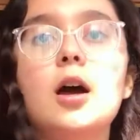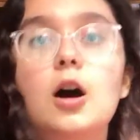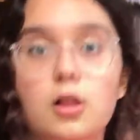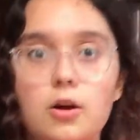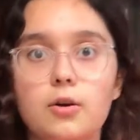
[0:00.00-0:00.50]

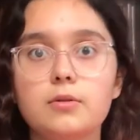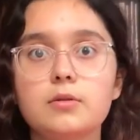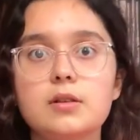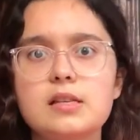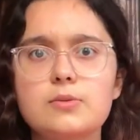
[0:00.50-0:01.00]
alone
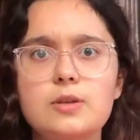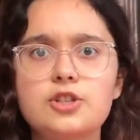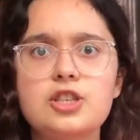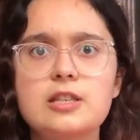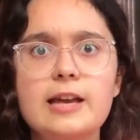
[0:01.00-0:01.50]
because we
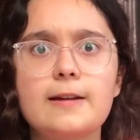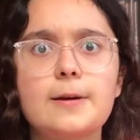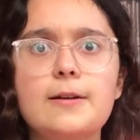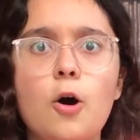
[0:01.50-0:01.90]
just like it